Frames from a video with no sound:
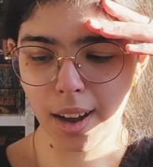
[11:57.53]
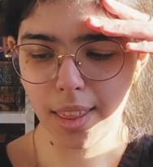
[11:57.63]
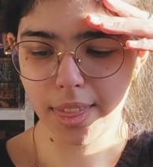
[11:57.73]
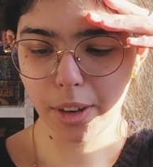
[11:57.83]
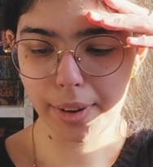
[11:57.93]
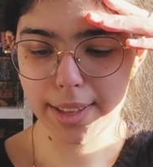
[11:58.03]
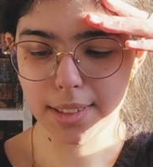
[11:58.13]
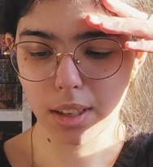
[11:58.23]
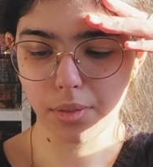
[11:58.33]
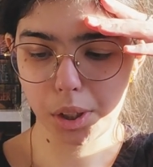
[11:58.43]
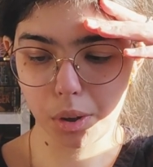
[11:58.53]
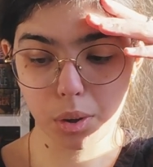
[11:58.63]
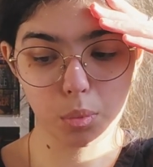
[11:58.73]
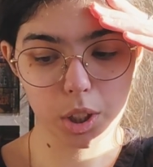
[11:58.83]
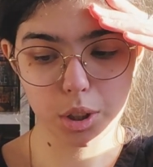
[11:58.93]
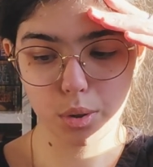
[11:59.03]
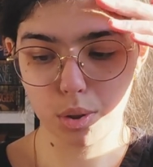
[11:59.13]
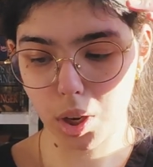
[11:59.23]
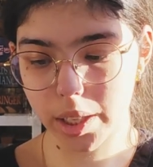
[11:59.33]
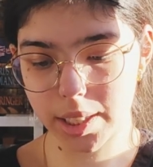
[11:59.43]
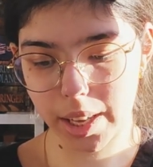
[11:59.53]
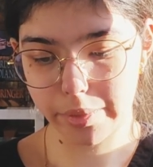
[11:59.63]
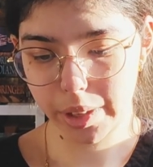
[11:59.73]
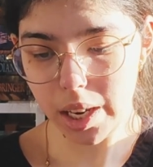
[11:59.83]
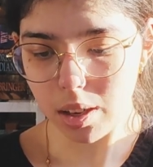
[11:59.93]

the grandson of a local witch who's trying to get rid